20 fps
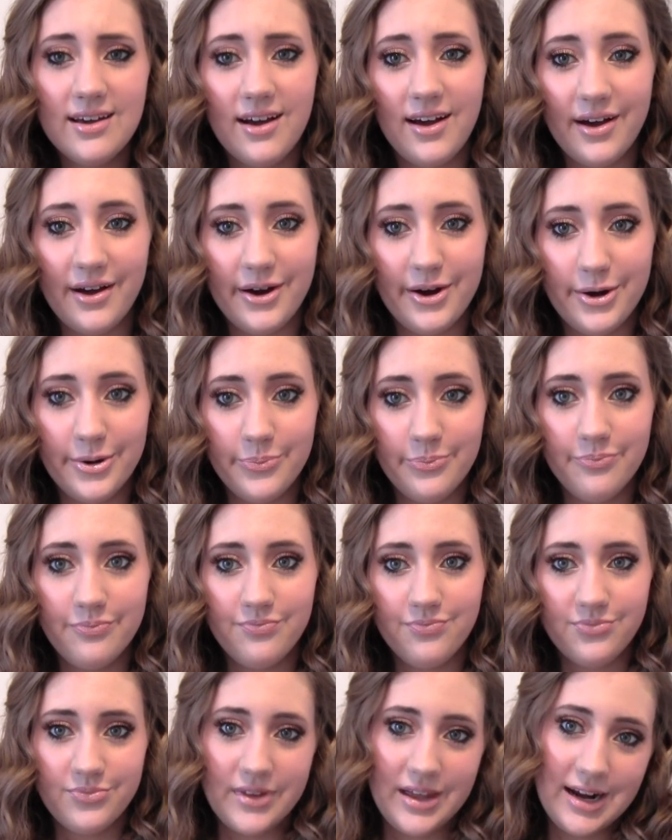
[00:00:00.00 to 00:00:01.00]

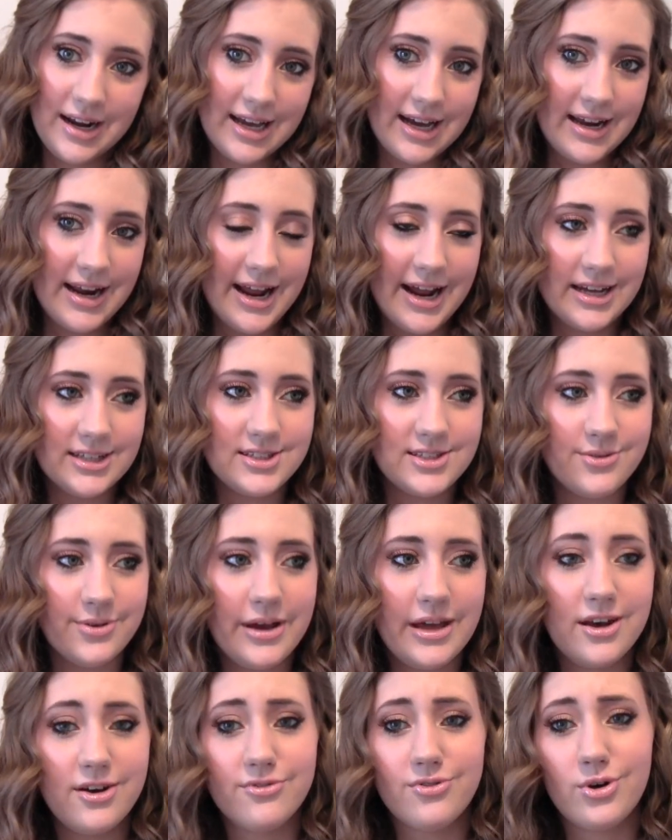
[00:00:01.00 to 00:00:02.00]
and it kind of adds to
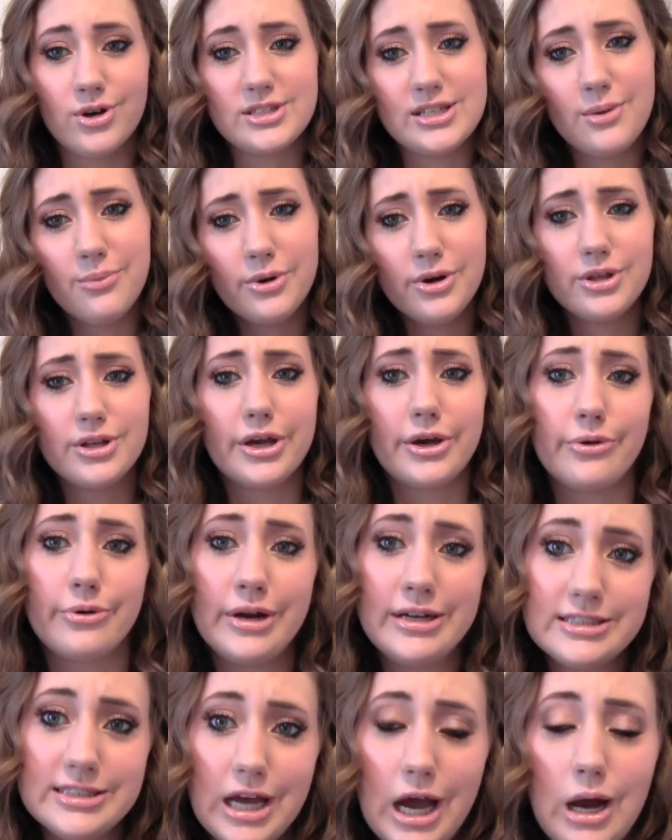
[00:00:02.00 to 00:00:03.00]
it. And of course I'm wearing like a
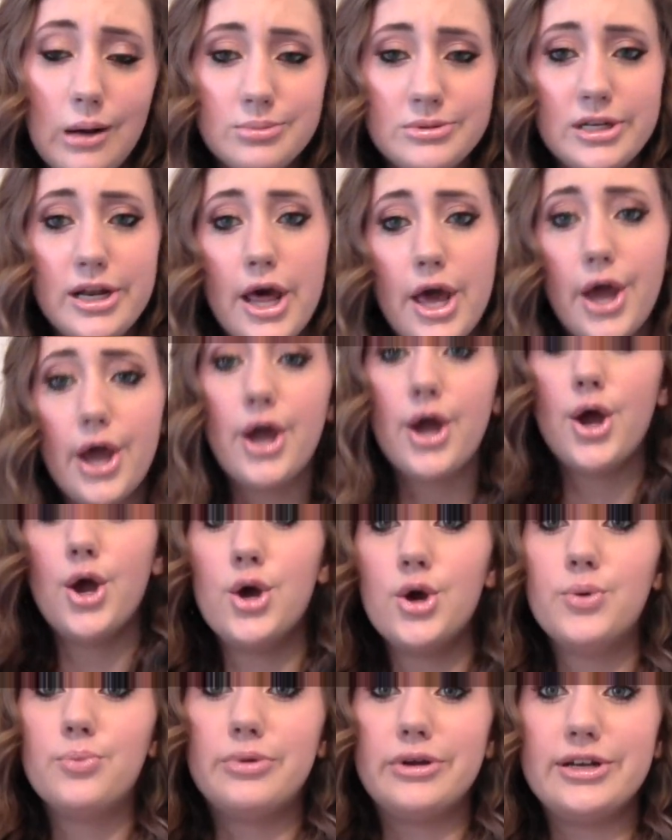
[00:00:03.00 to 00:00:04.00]
red top today,
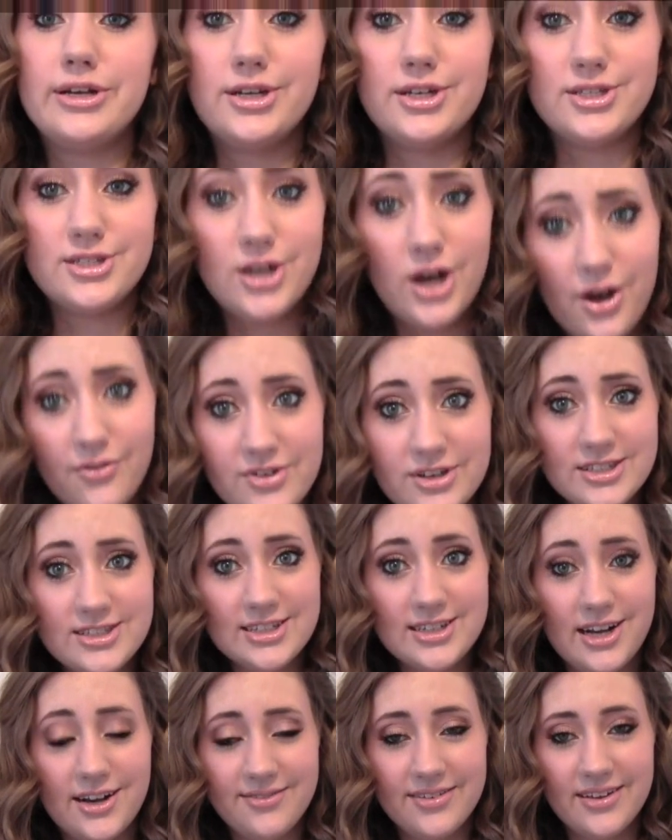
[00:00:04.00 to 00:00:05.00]
but it is obviously
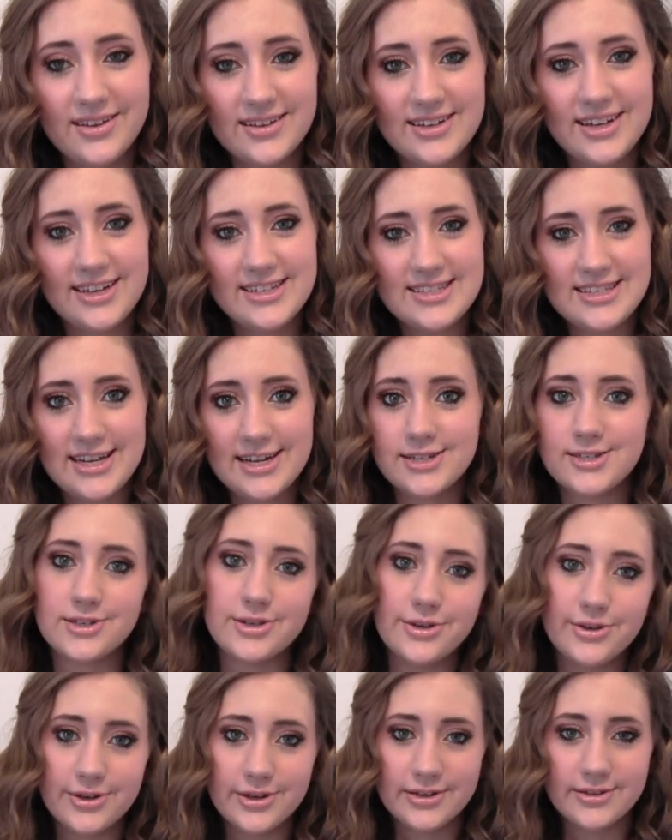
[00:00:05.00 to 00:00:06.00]
not Valentine's Day, so
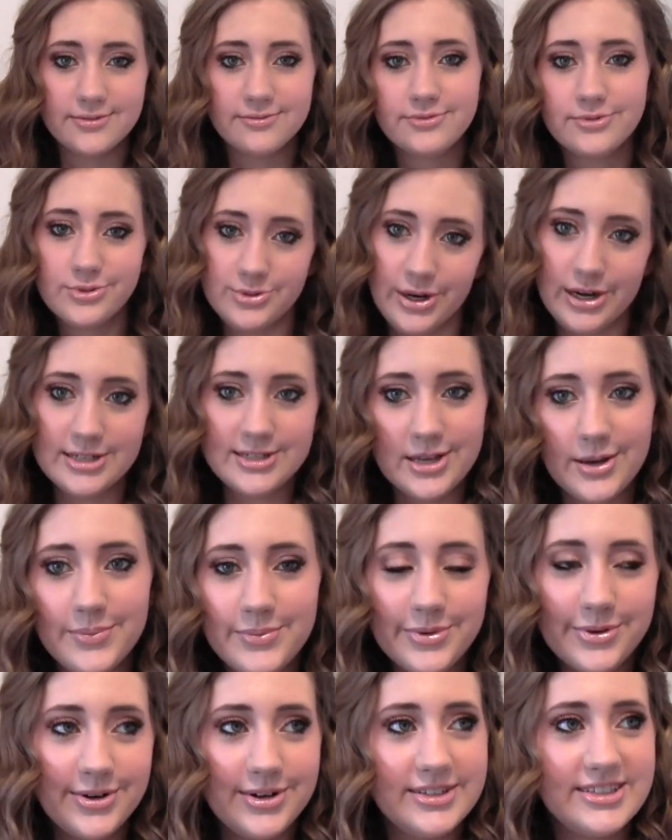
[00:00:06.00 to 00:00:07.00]
you can dress up
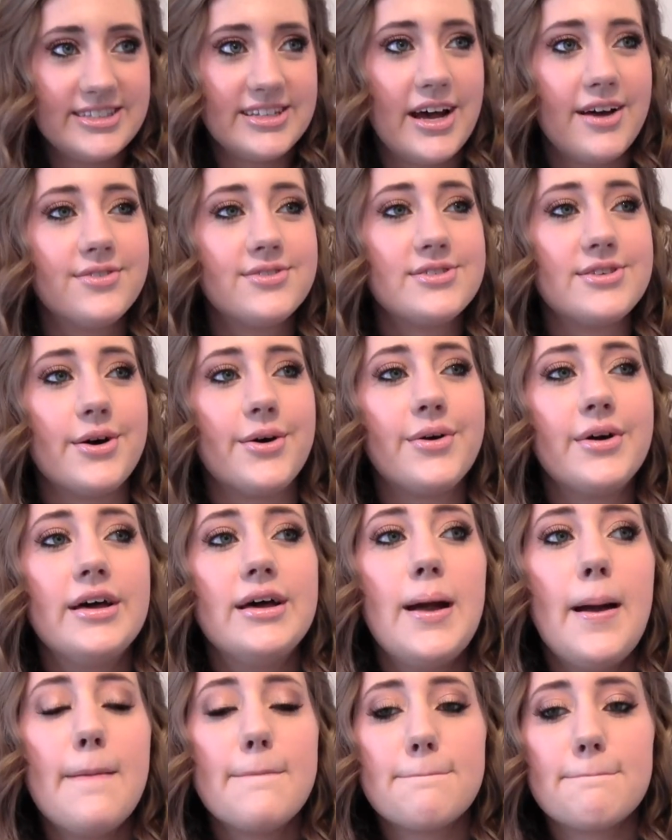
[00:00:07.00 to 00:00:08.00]
more and stuff. So
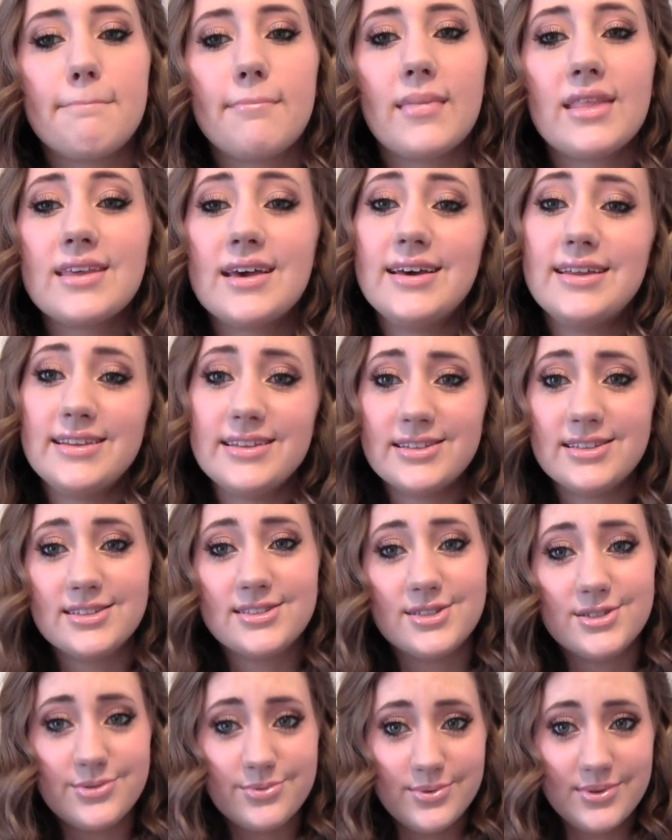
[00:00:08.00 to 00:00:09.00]
I think this
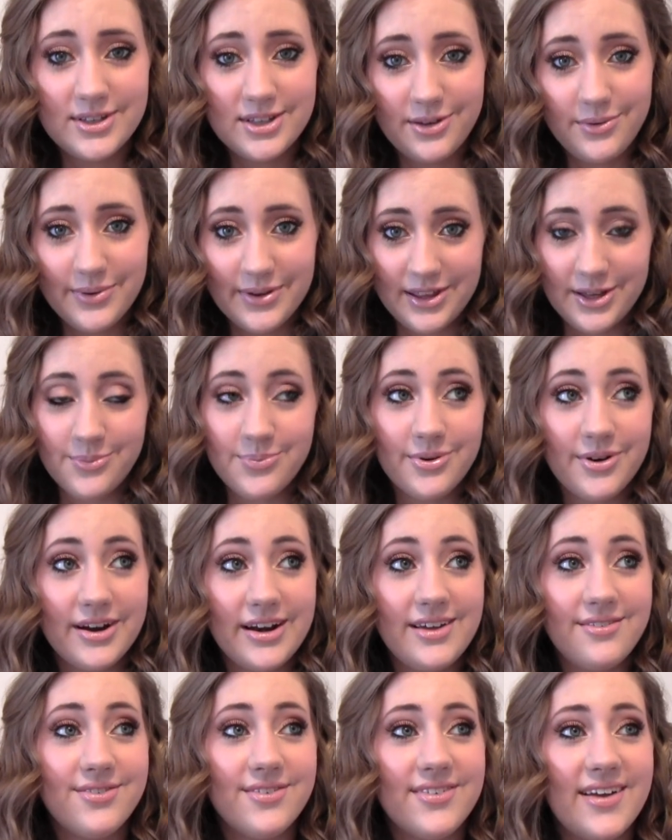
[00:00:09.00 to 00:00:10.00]
is really, really
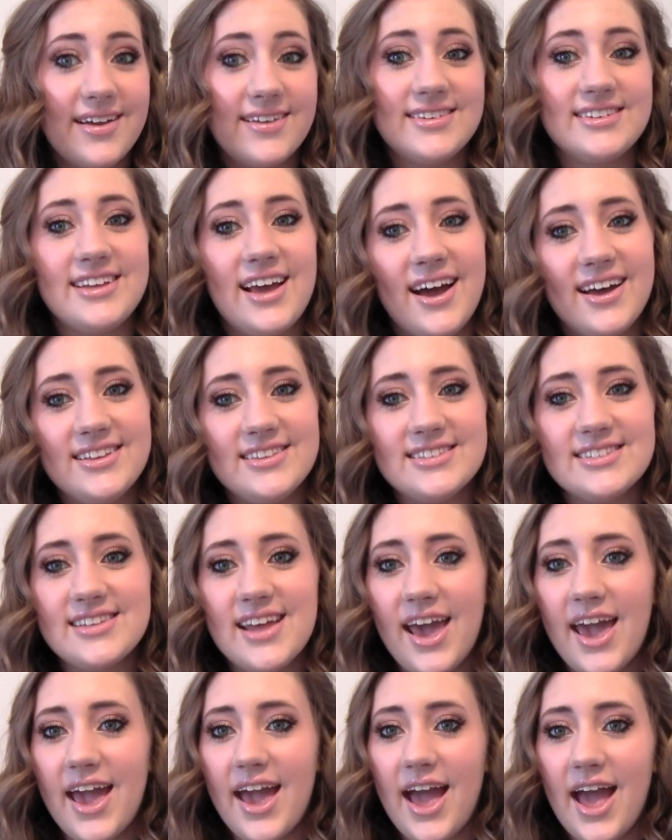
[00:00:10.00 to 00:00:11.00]
pretty for Valentine's
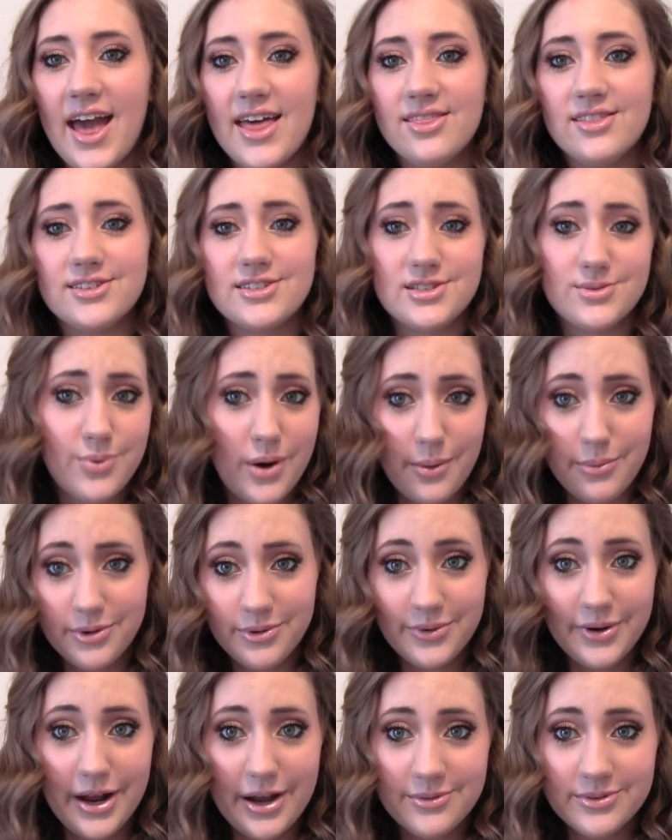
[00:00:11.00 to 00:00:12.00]
Day, and this is probably
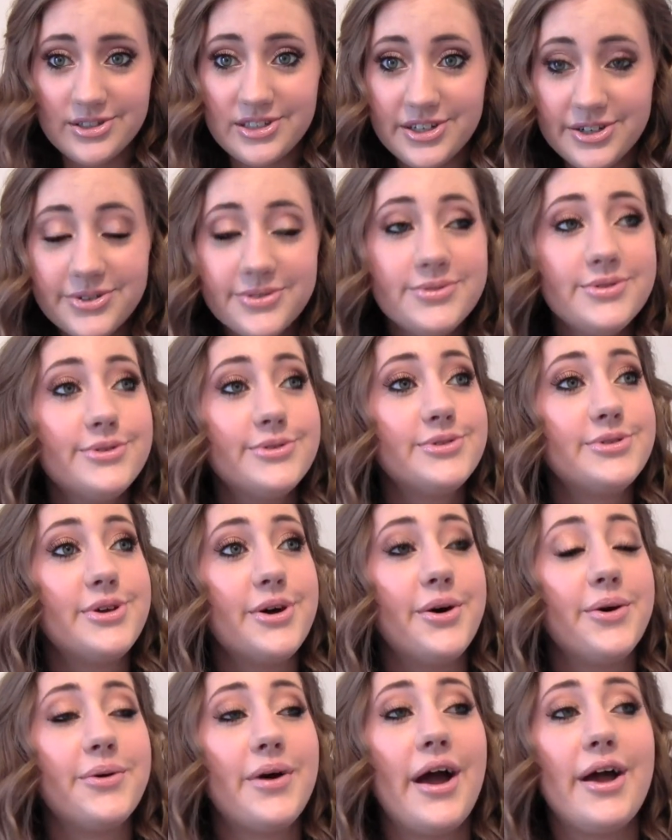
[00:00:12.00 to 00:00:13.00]
what I would do.
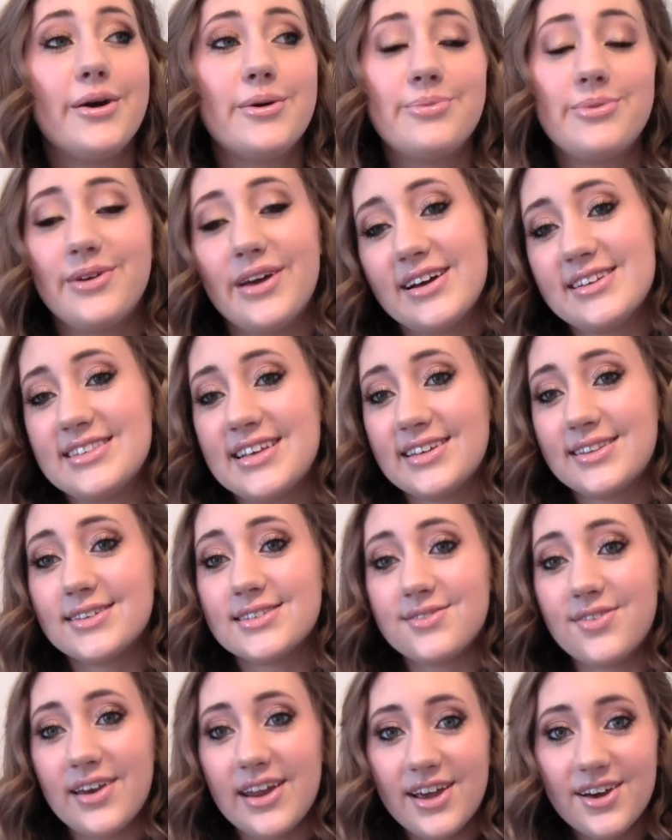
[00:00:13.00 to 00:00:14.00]
So I hope you guys like
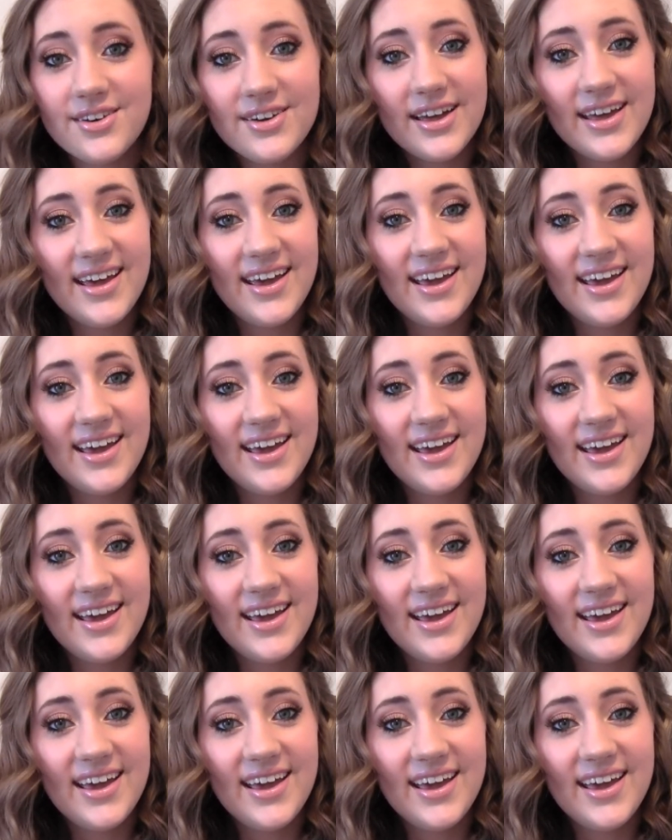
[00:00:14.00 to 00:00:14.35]
this video,